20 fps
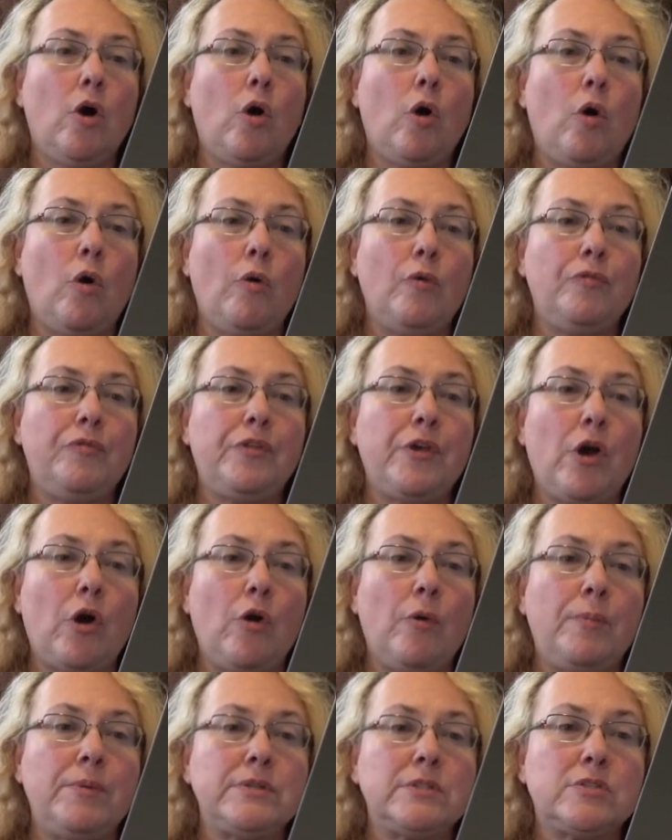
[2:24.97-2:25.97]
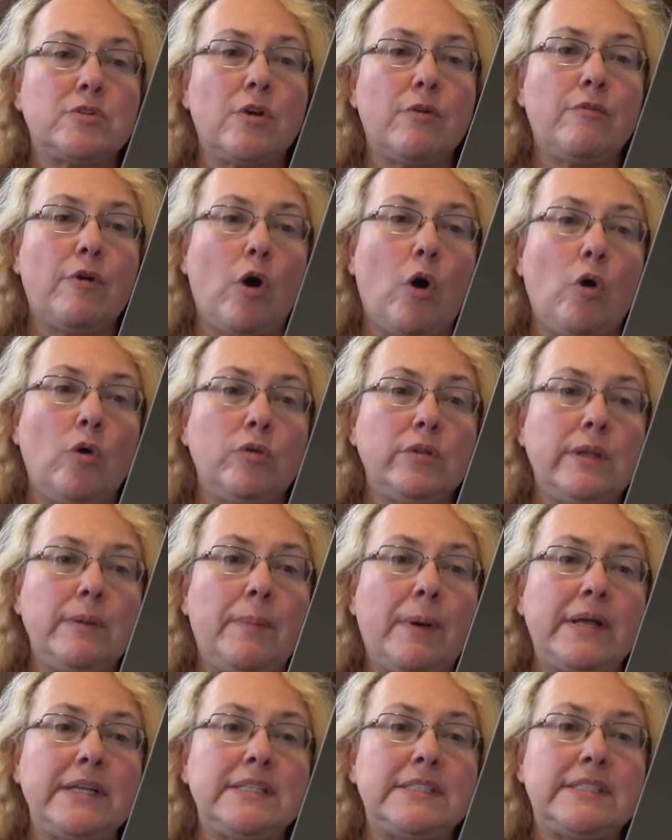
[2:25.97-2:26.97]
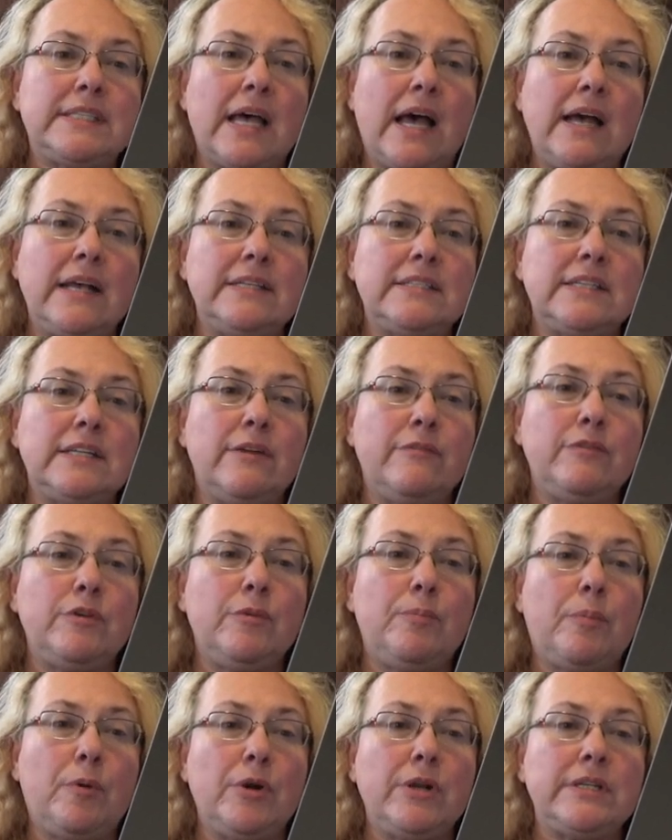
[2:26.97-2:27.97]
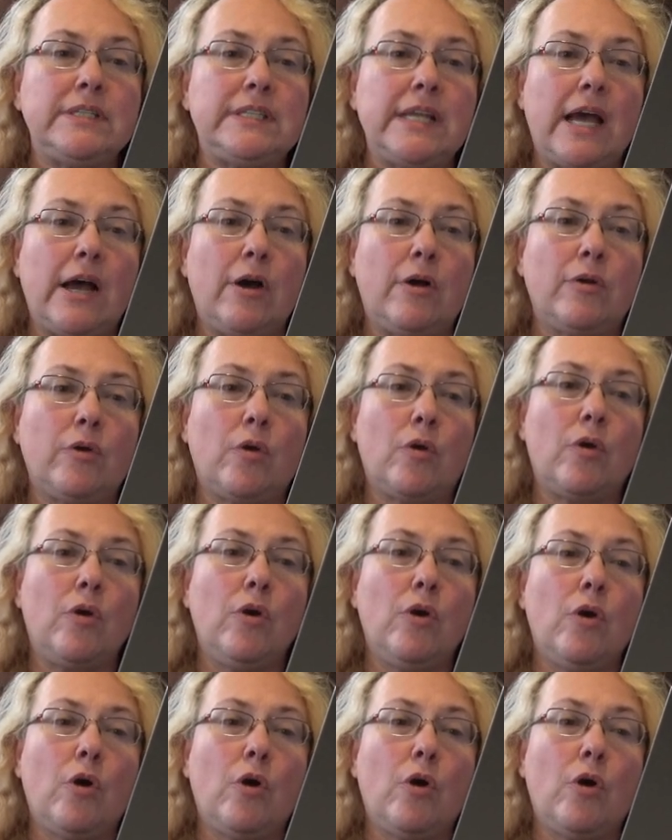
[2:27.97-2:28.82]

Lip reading: Hold the open servo only by its sides, and if you put it down